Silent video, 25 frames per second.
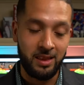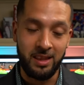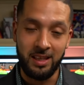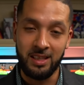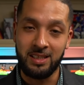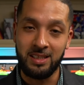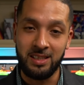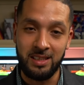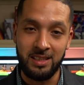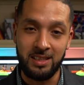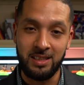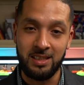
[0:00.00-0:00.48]

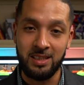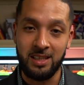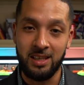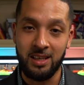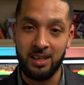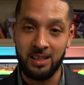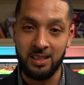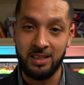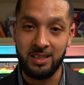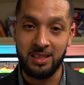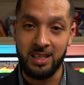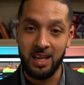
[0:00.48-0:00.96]
This is
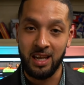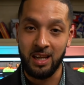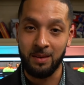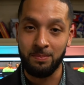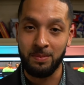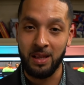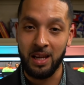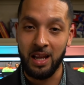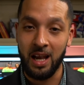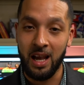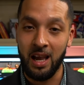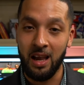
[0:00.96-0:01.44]
the
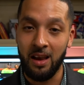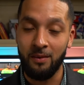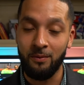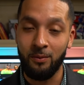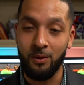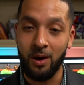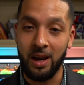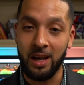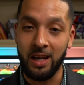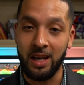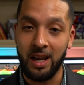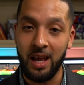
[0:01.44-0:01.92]
setup that I
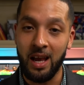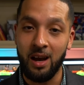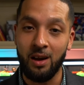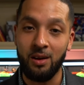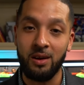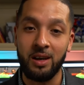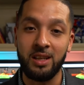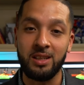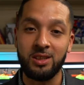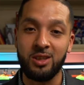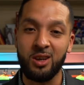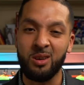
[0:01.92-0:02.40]
have right
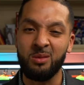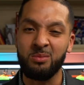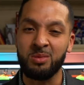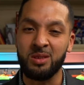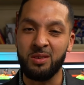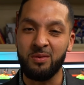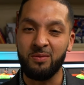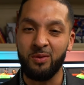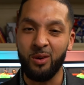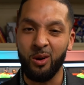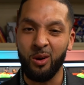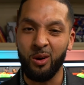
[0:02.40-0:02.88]
now in terms
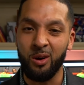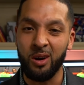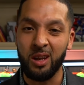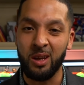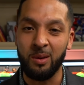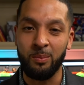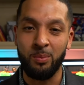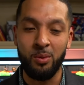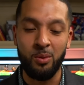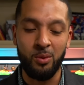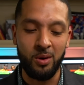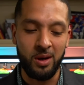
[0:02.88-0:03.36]
of
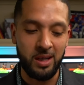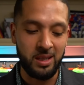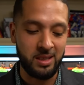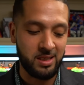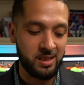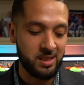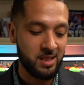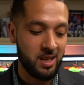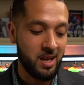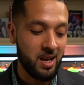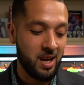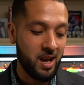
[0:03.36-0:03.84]
earning
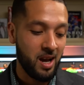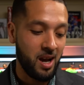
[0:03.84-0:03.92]
points.